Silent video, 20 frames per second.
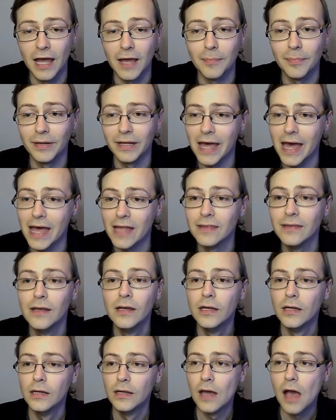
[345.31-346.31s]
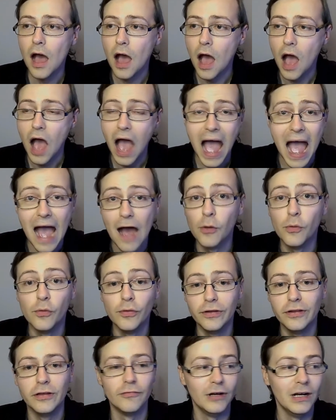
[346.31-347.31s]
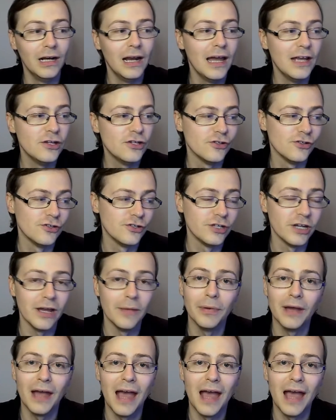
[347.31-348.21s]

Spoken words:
Paquette, how is the relationship?